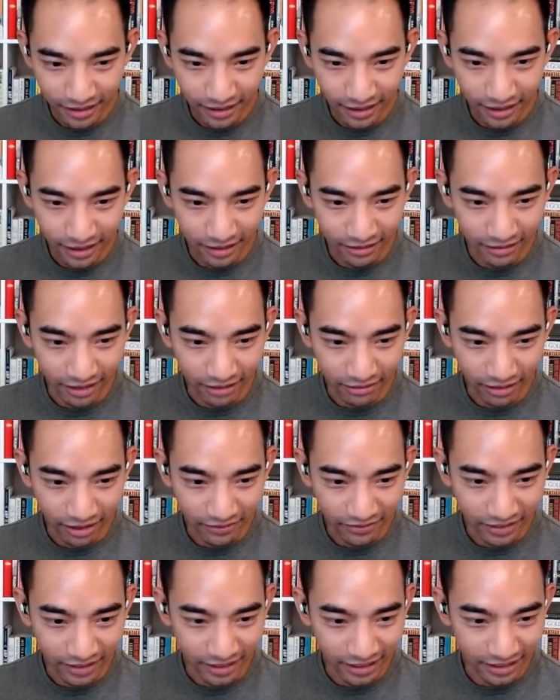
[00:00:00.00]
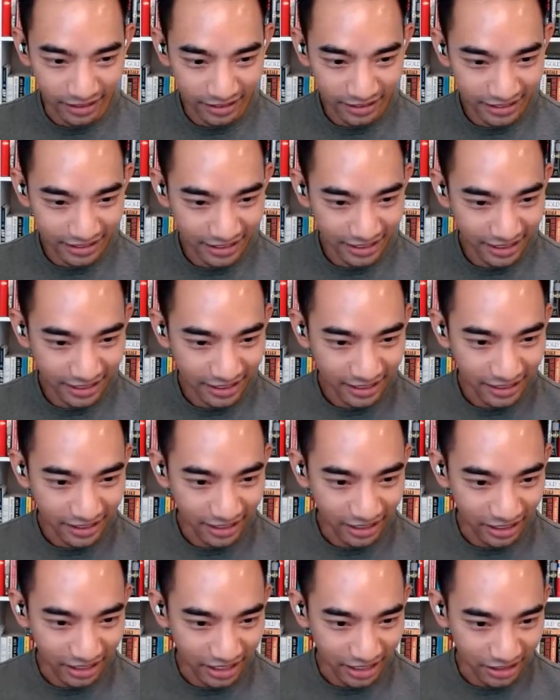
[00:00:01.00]
All right, Rafael,
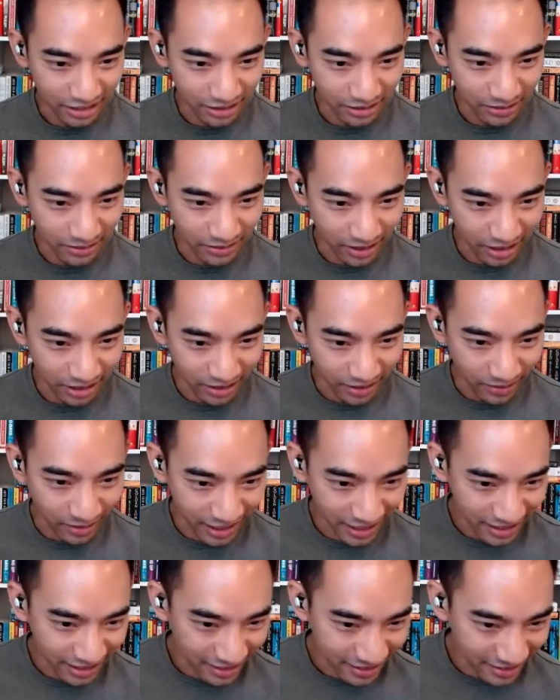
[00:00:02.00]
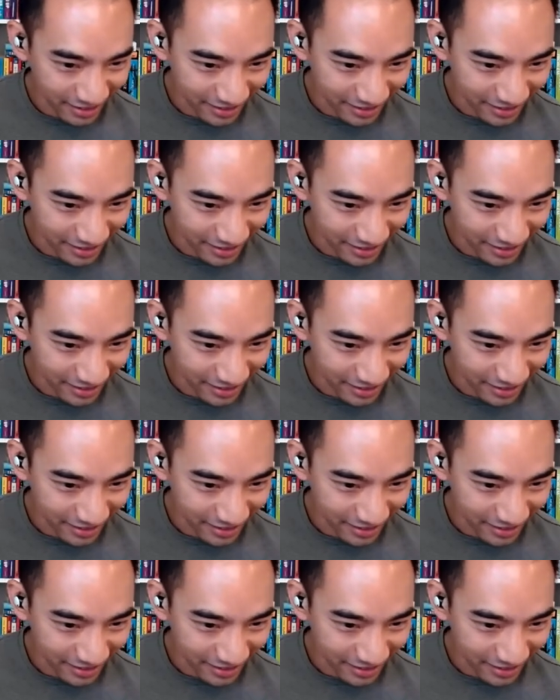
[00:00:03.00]
are you, are you on?